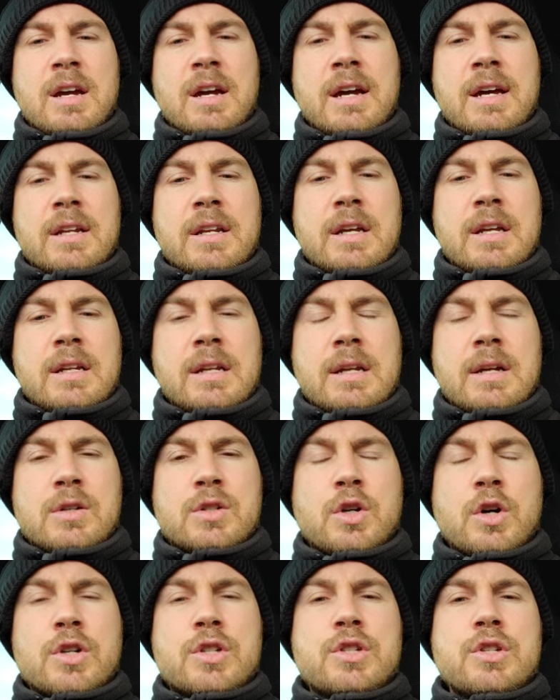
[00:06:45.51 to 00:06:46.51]
and then I'll
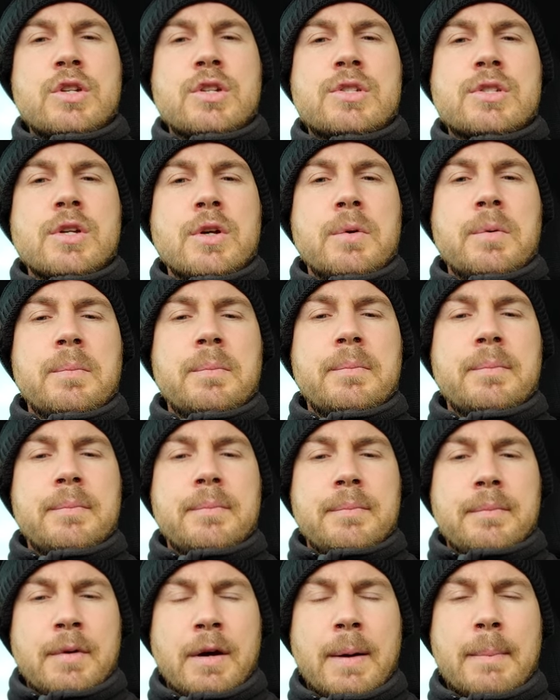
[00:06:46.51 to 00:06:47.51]
talk to you soon.
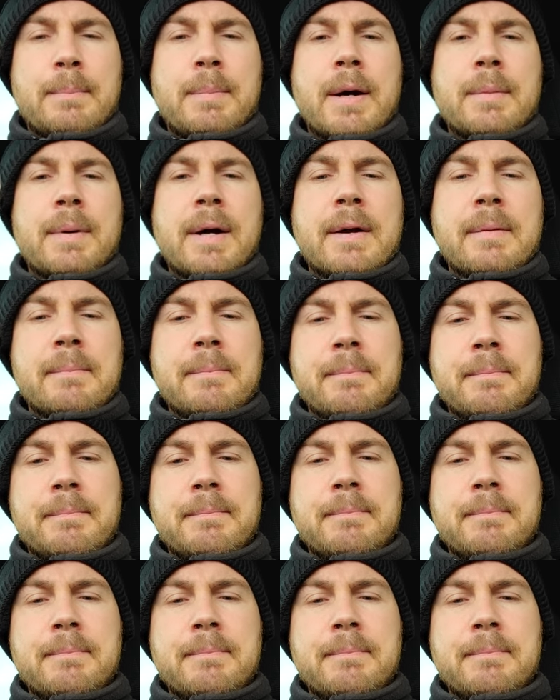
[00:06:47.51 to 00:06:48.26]
All right, bye bye.